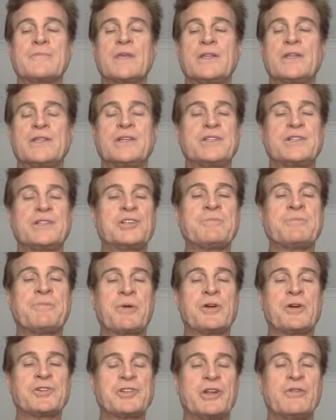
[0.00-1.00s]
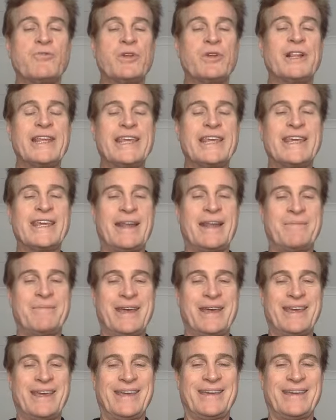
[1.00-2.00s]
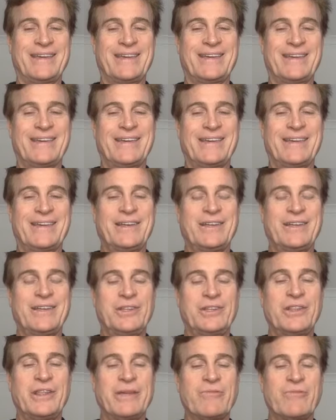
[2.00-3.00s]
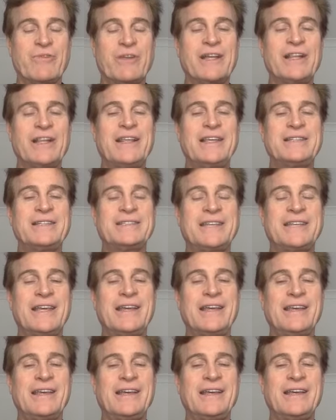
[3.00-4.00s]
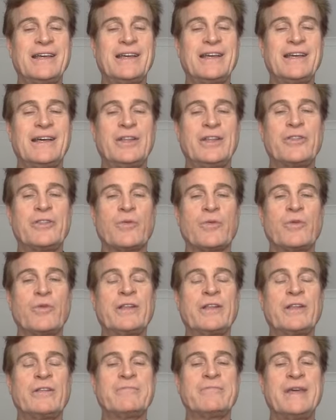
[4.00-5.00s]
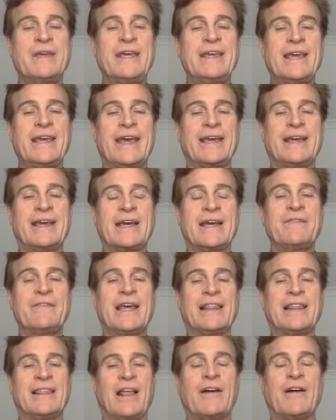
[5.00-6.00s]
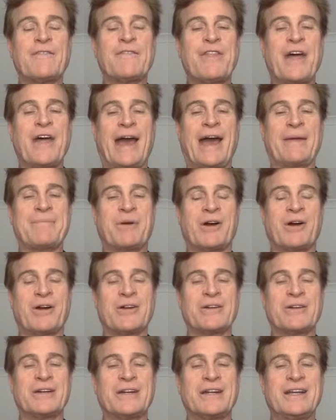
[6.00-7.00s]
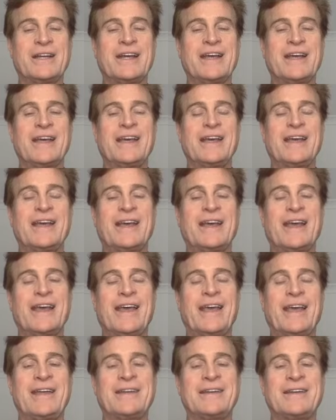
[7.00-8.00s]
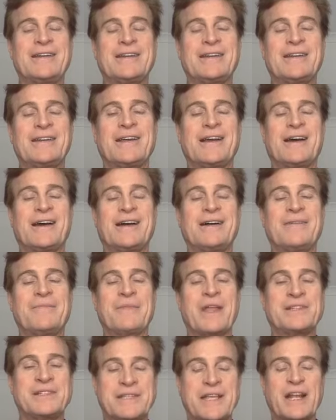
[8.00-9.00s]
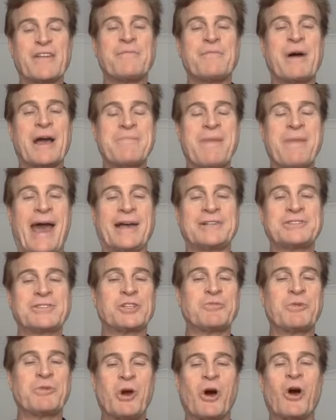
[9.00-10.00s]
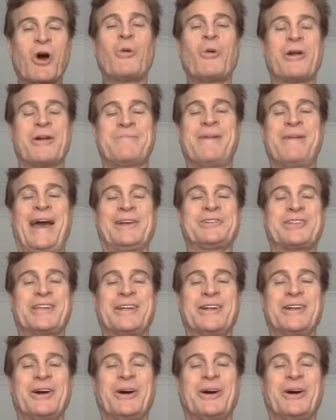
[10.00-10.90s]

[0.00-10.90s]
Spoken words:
does this person really get me? Do they really see the real me, and can they love that part? And instead of my mask, because we all wear a mask,